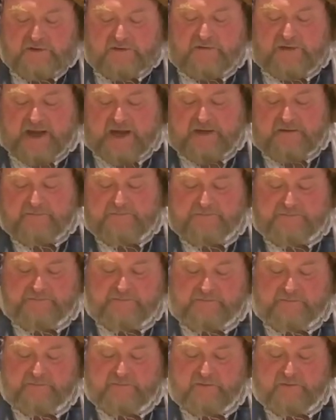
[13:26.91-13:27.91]
Then,
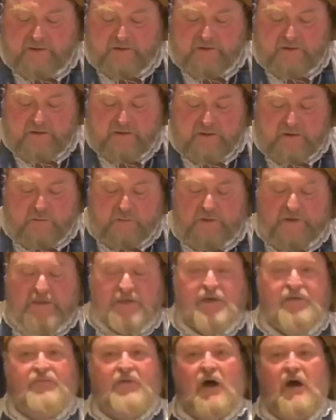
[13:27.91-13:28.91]
with a
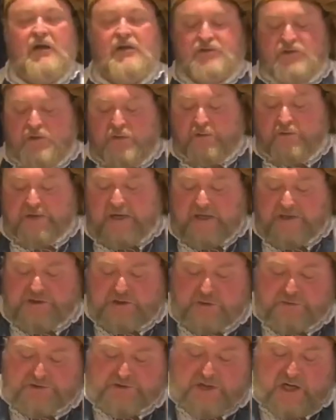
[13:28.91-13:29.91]
device called a
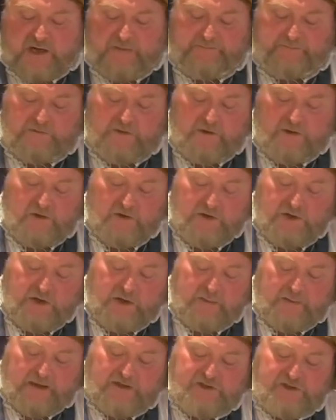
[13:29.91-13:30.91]
juicer,
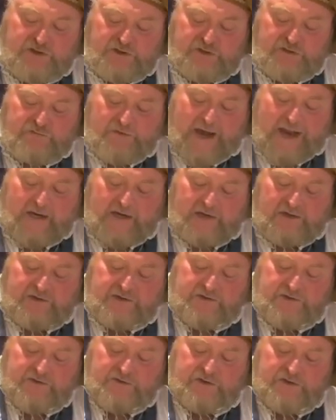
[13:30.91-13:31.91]
you
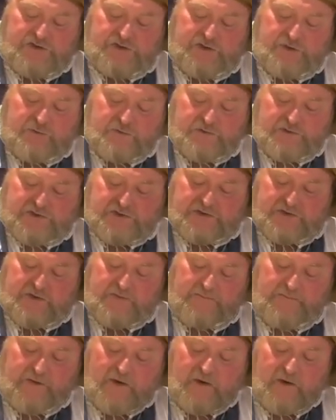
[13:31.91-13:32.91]
extract the
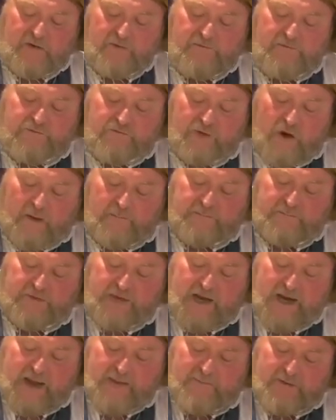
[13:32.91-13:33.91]
juice from
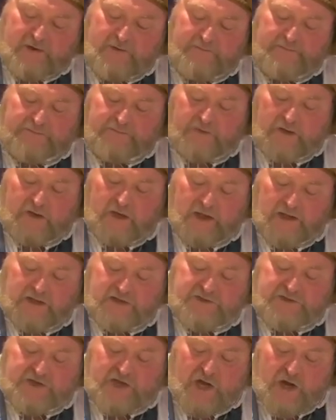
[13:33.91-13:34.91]
the lemon,
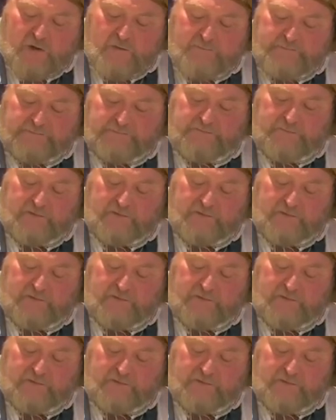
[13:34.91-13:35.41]
like so.